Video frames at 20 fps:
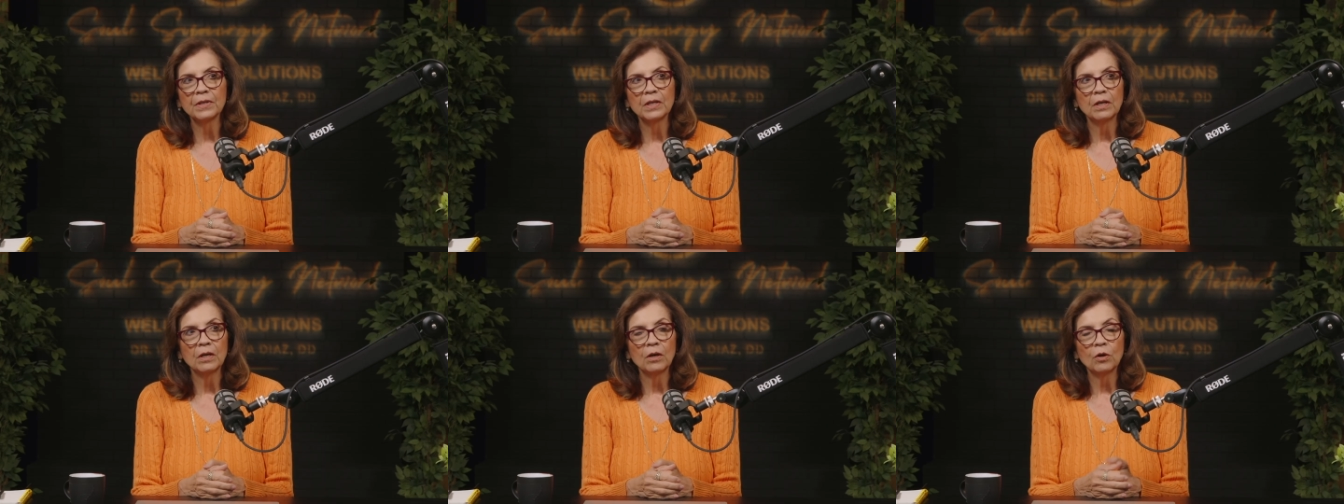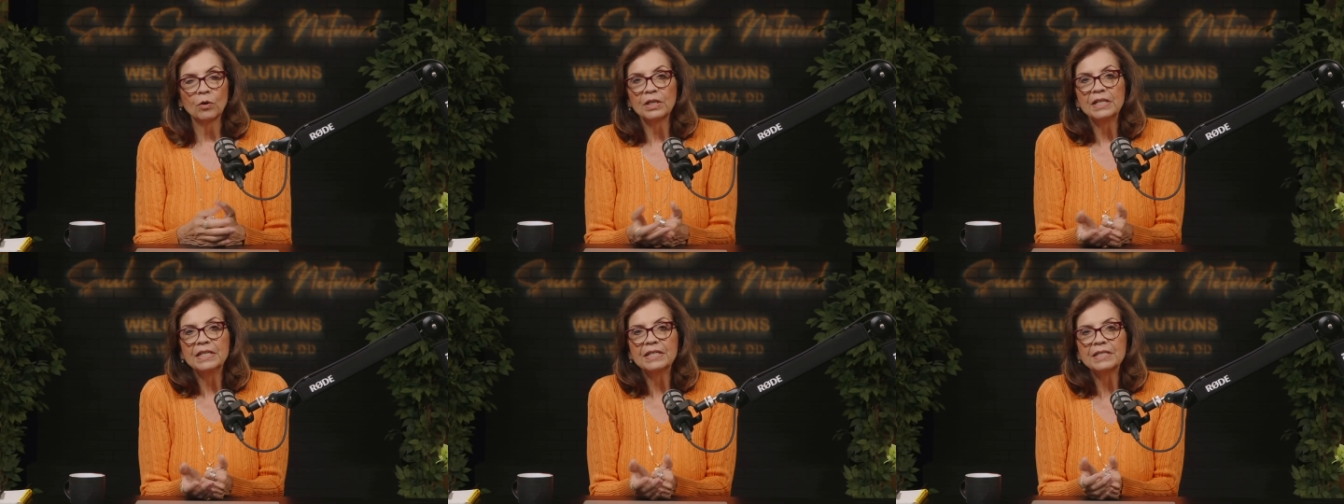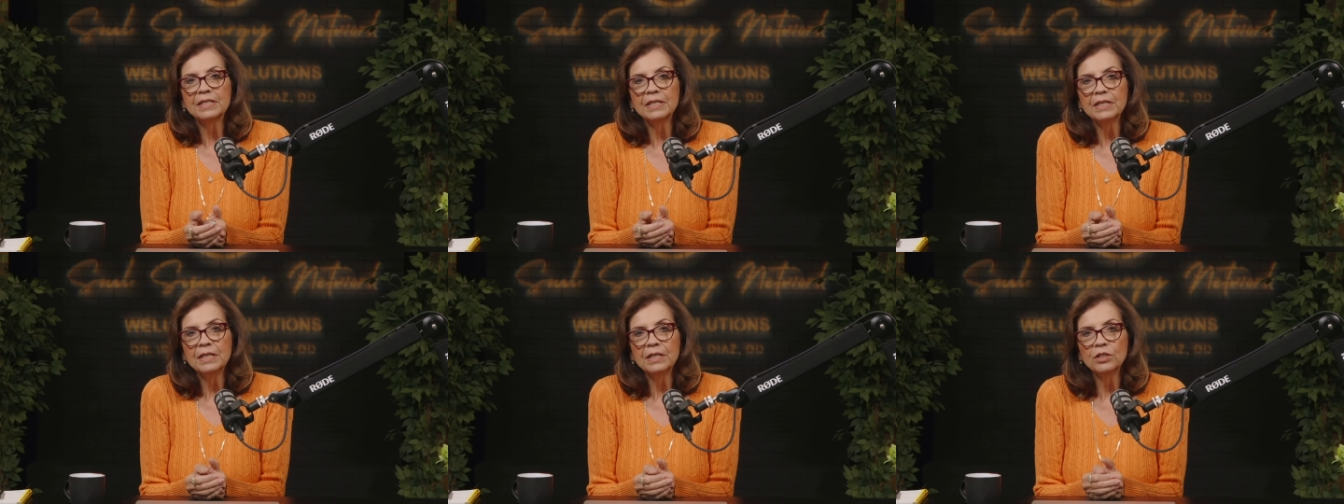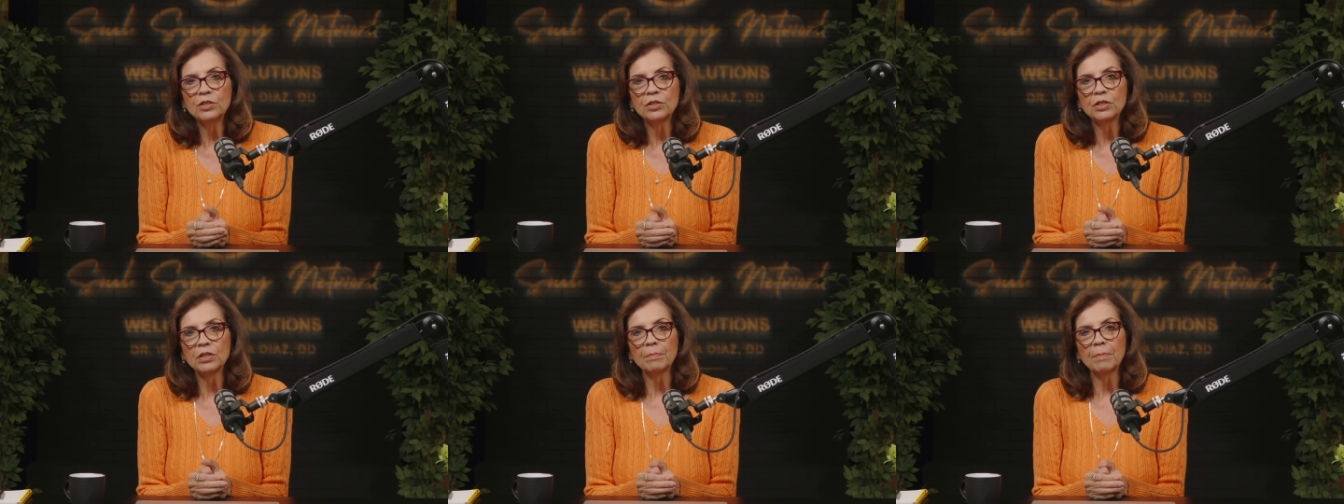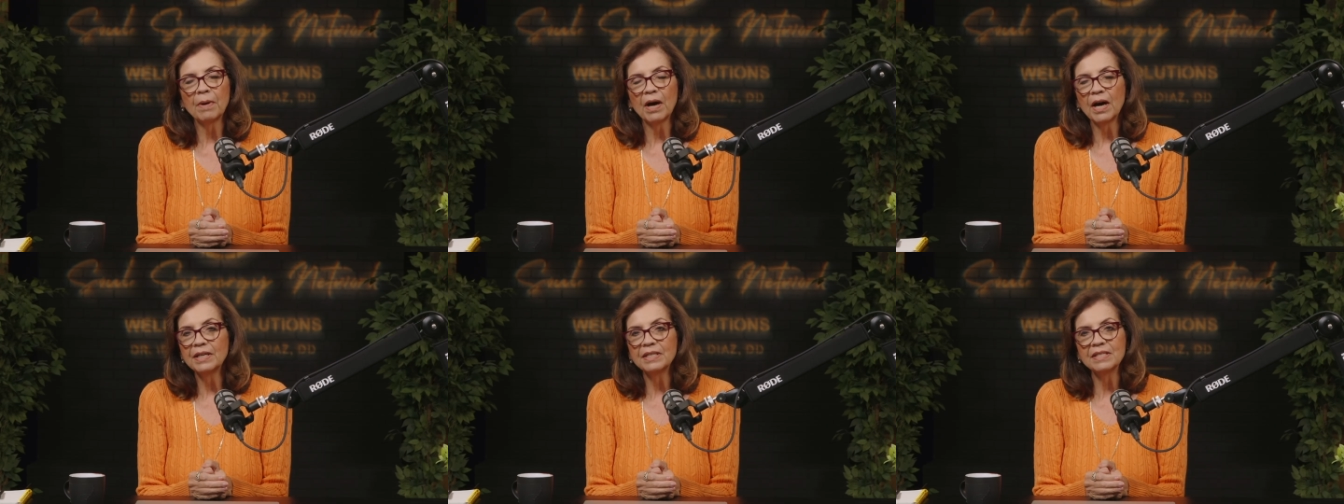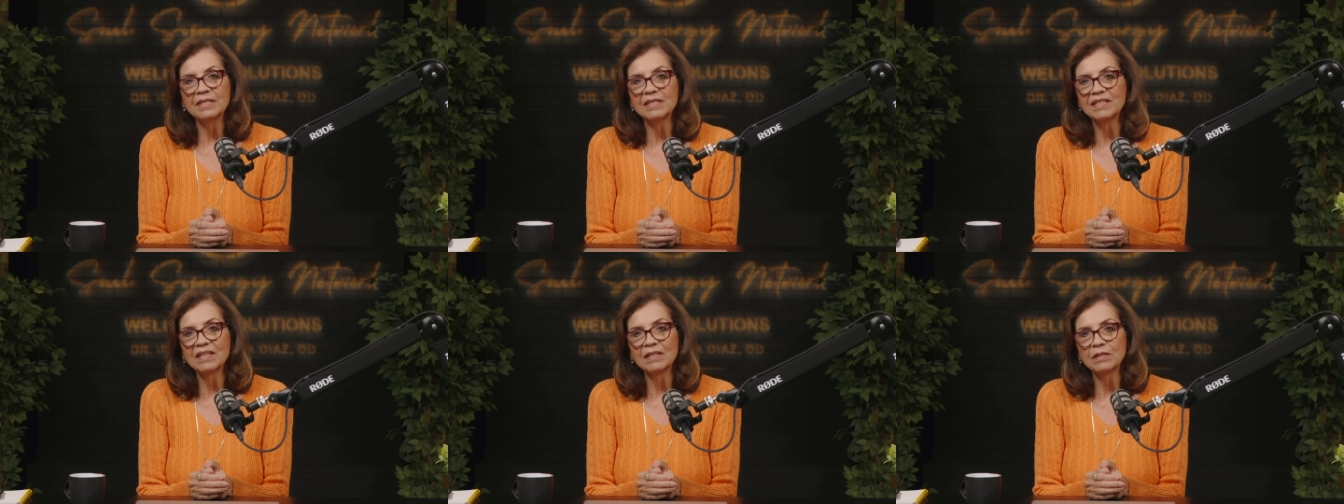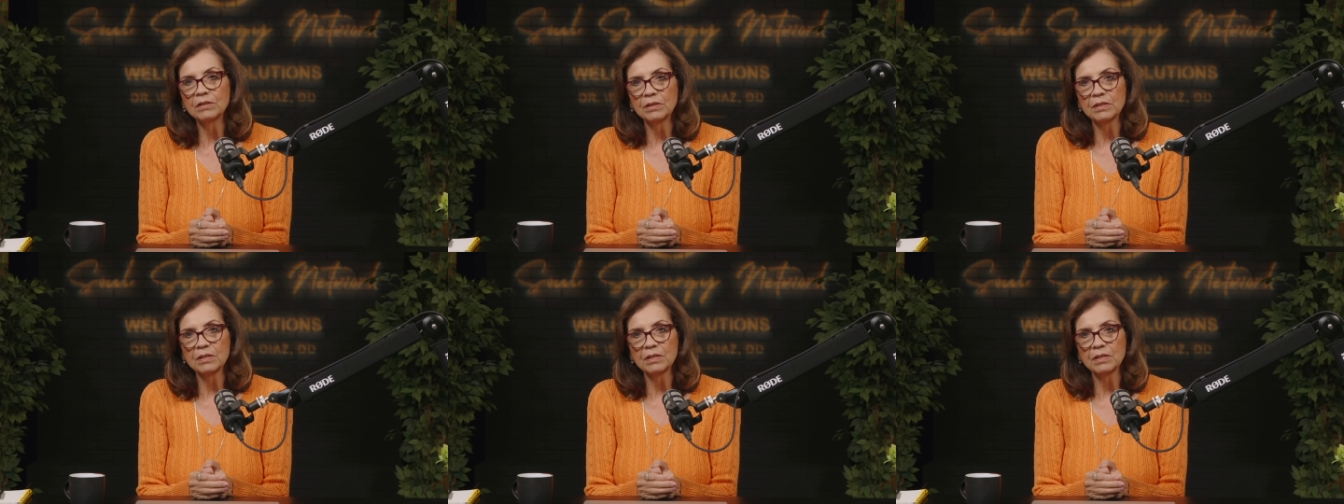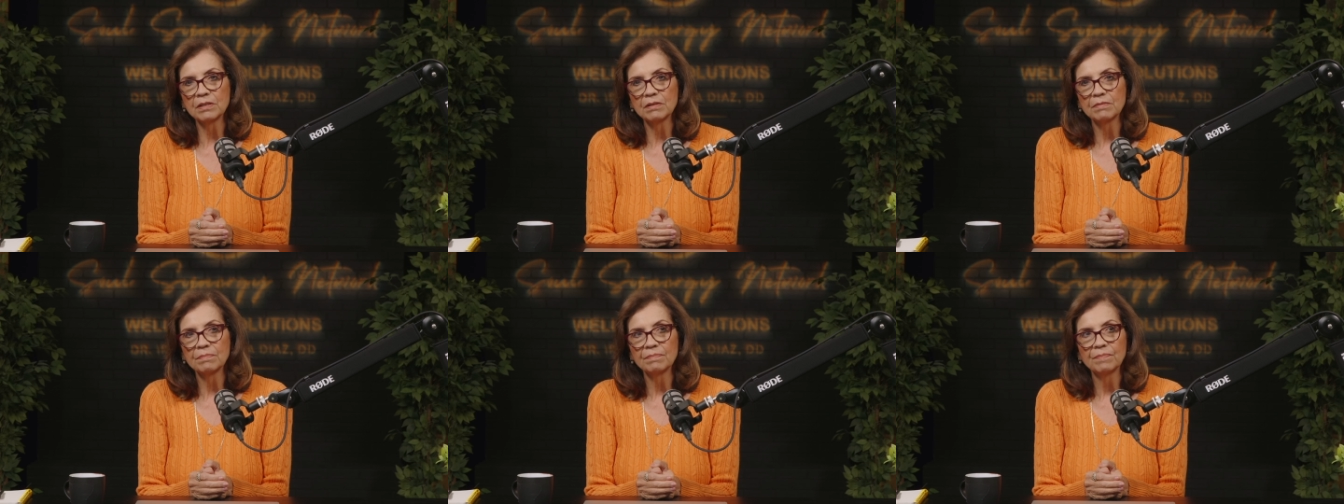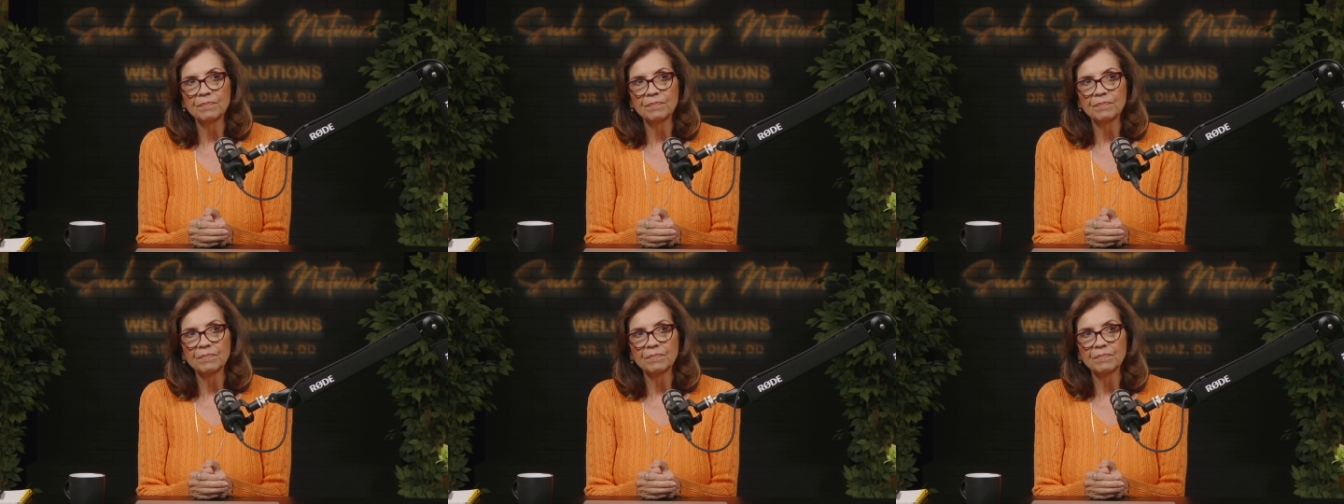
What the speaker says: Or listening to the body's signals